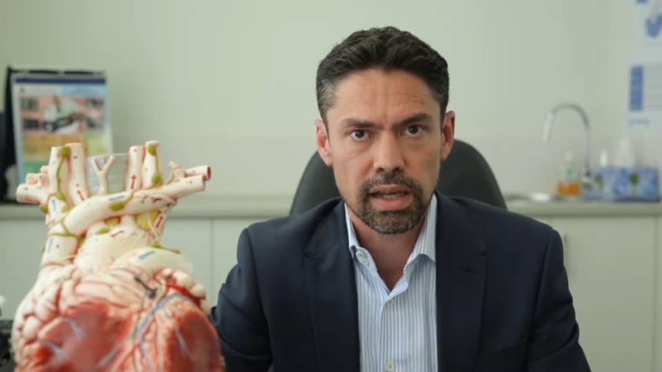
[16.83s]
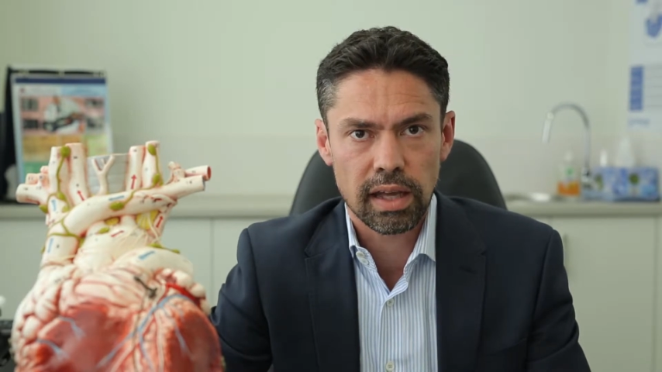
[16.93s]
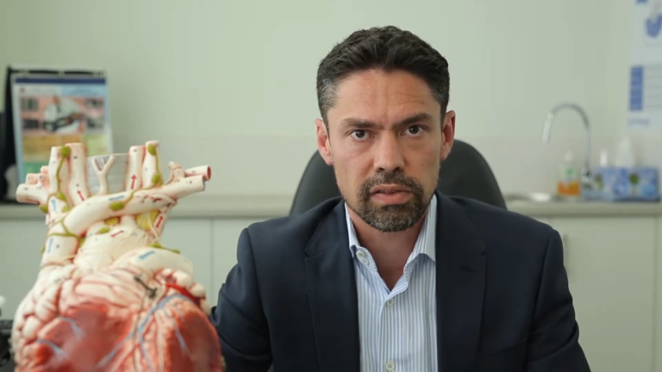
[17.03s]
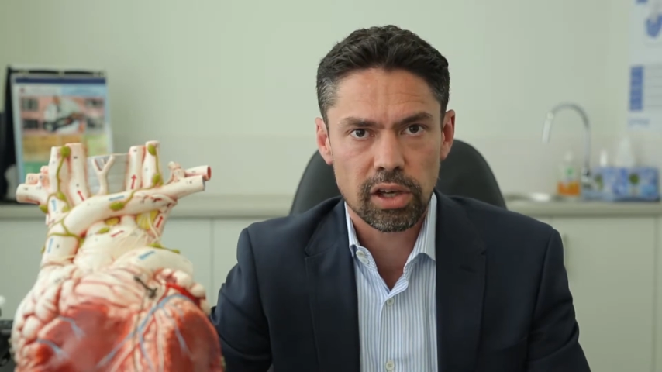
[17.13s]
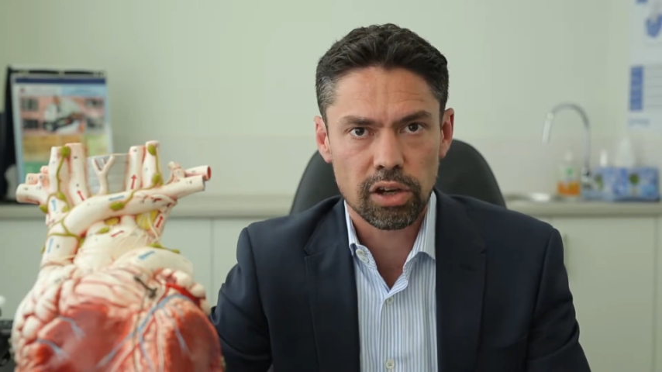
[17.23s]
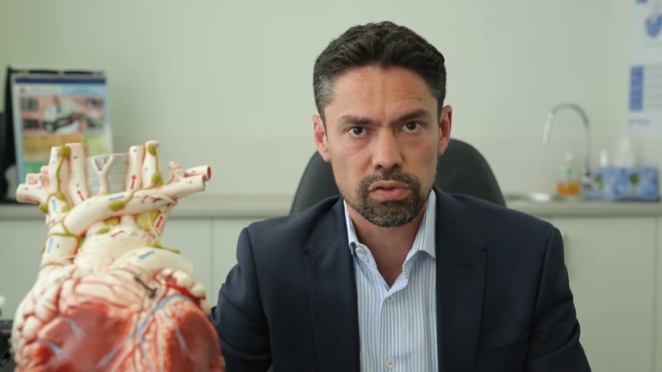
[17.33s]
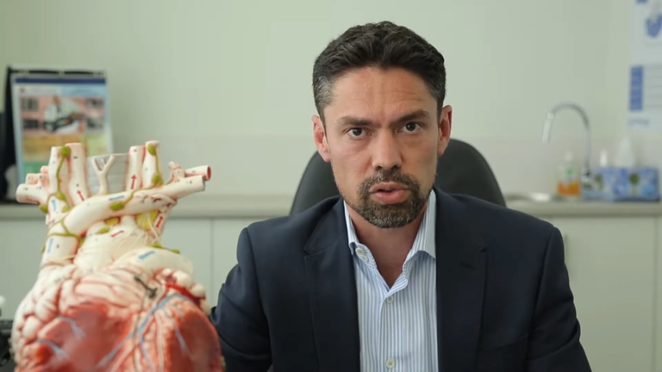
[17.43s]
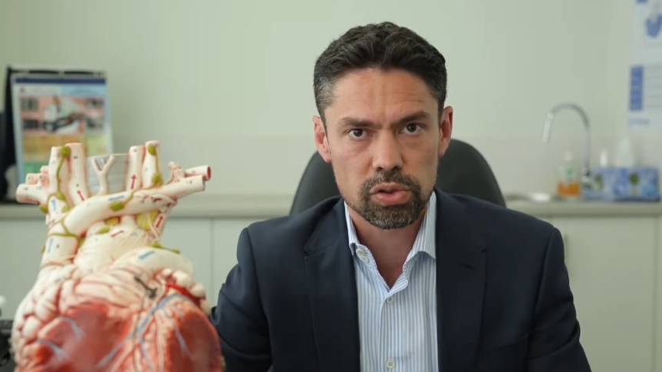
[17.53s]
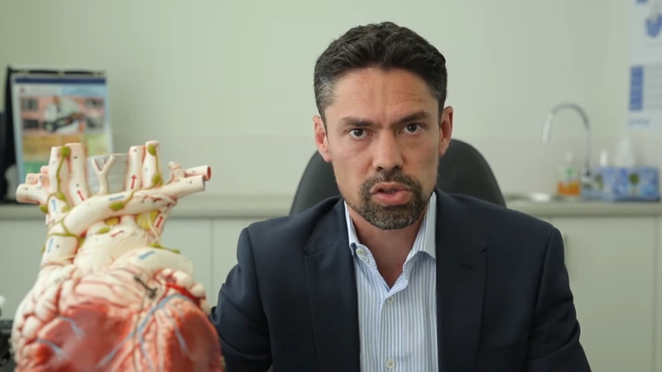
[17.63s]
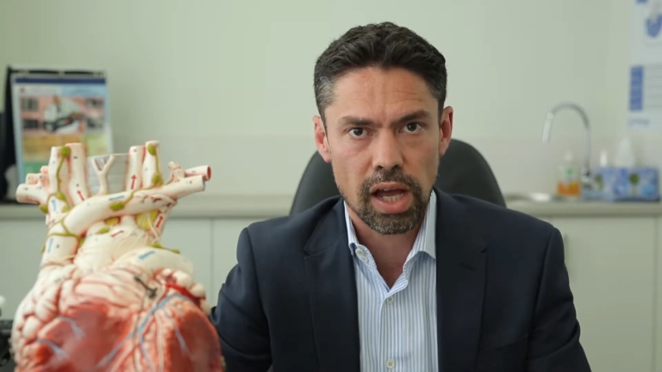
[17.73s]
and the
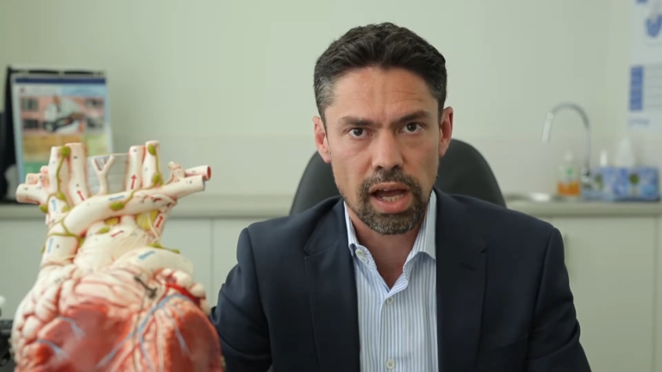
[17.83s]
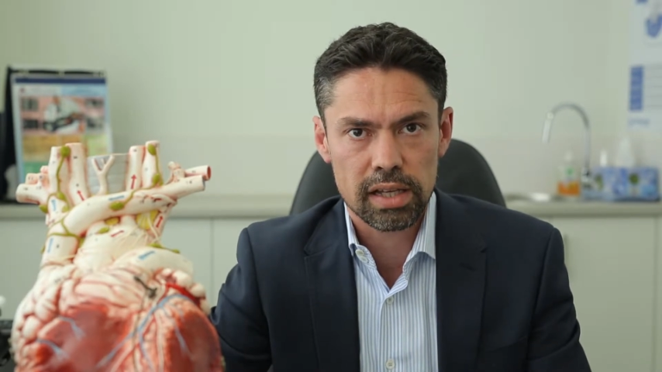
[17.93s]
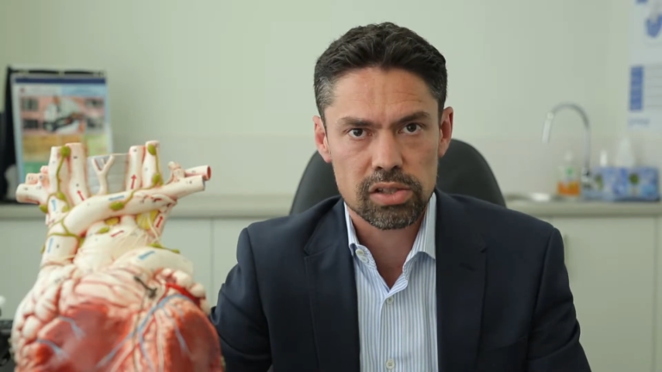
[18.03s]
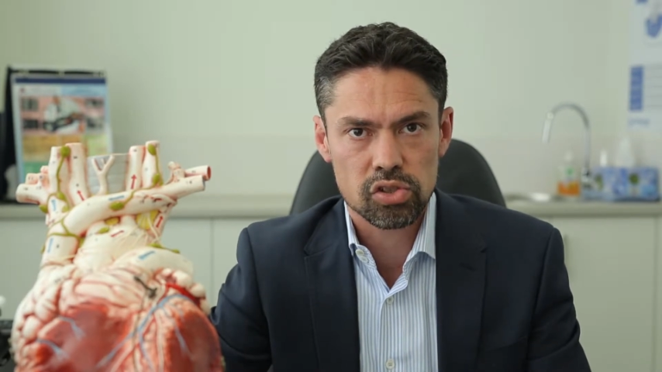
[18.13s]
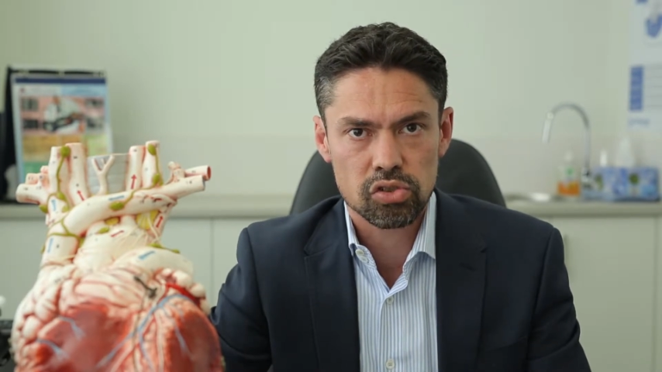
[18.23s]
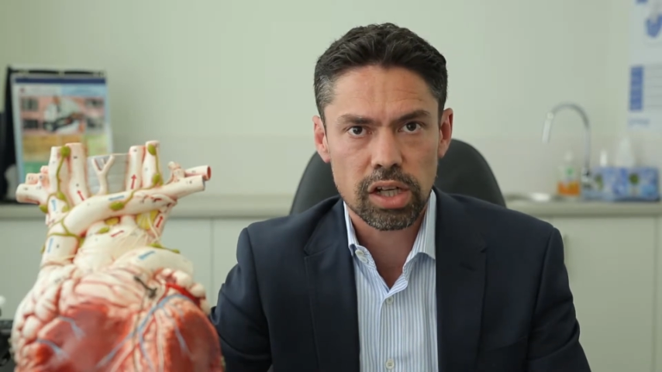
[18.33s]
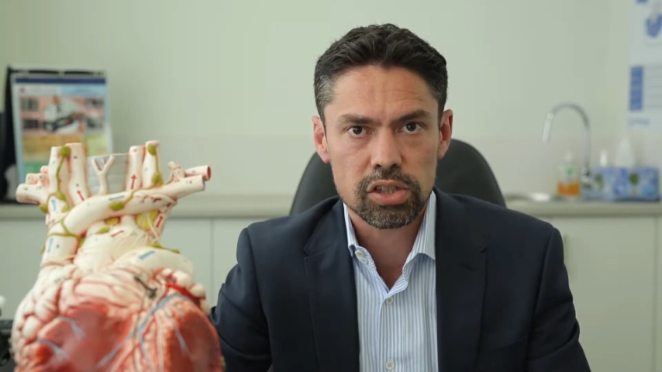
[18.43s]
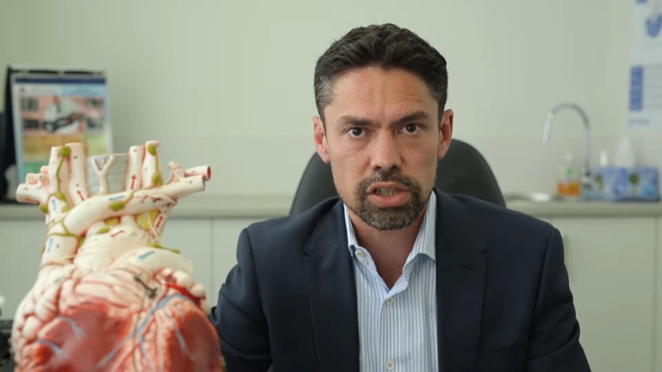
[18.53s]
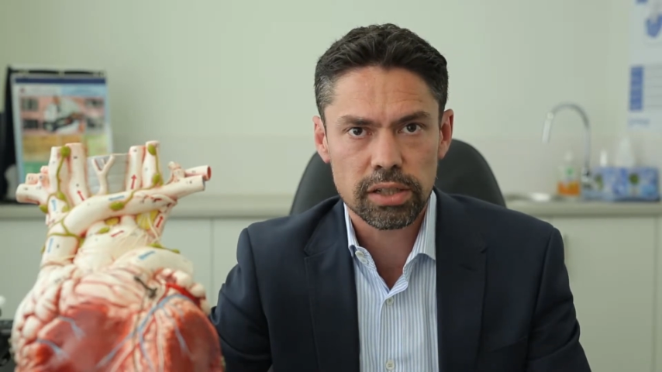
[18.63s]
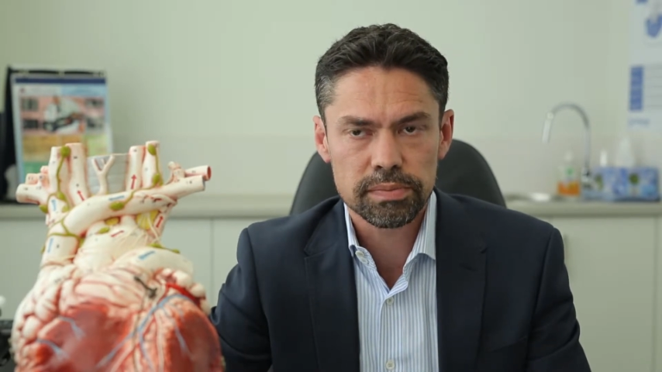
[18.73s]
overall heart
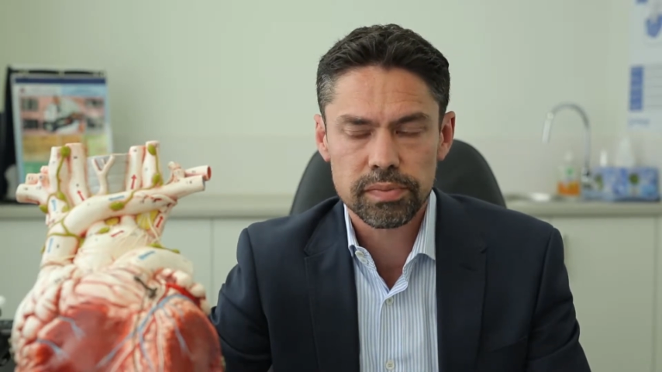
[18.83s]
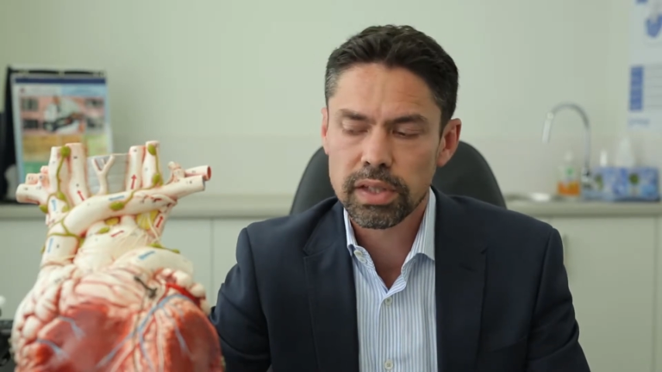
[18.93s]
structure,